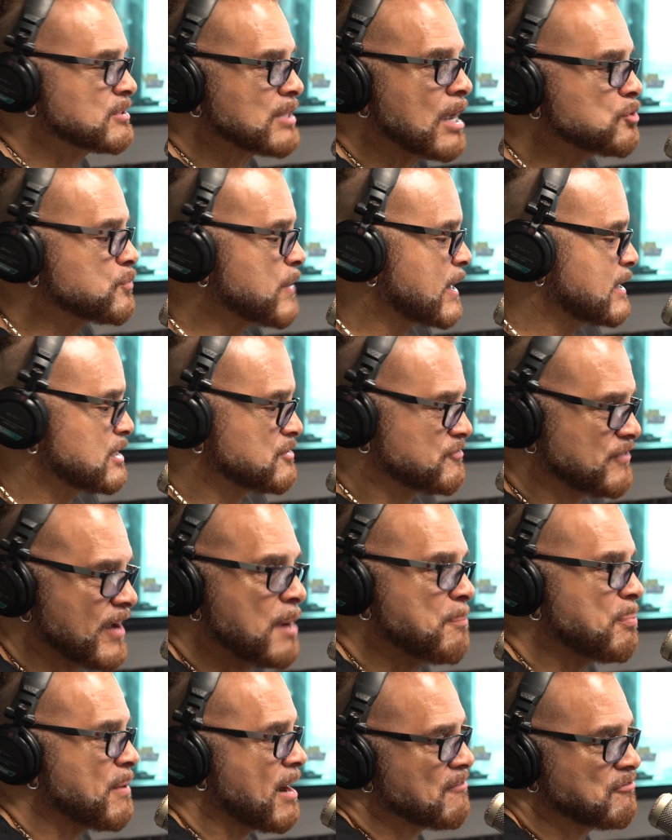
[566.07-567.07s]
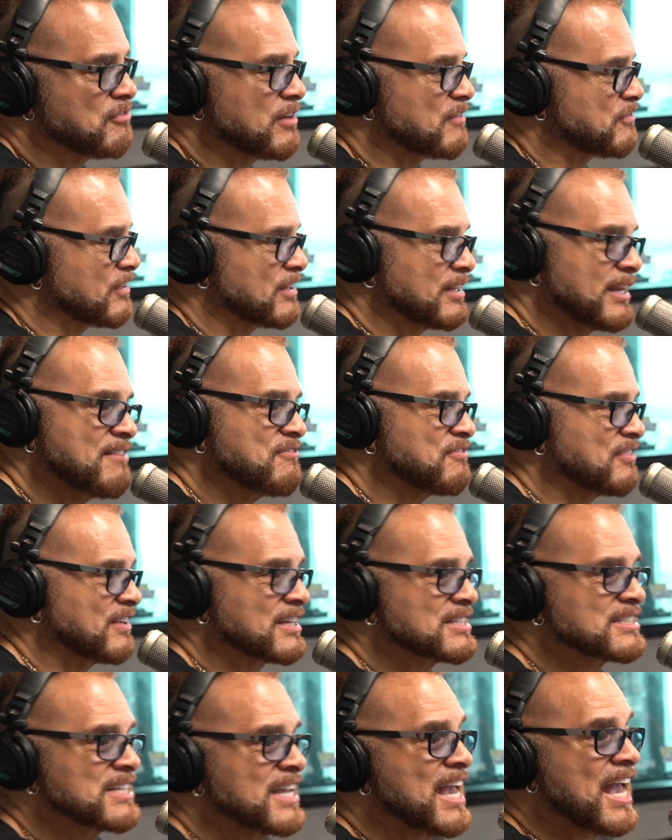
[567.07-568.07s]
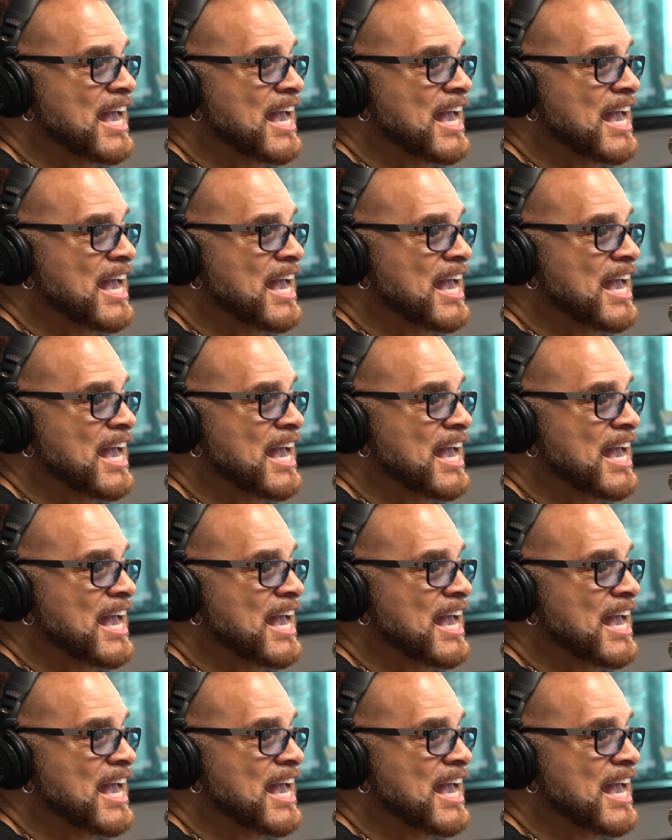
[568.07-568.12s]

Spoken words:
this vampire flick for Netflix.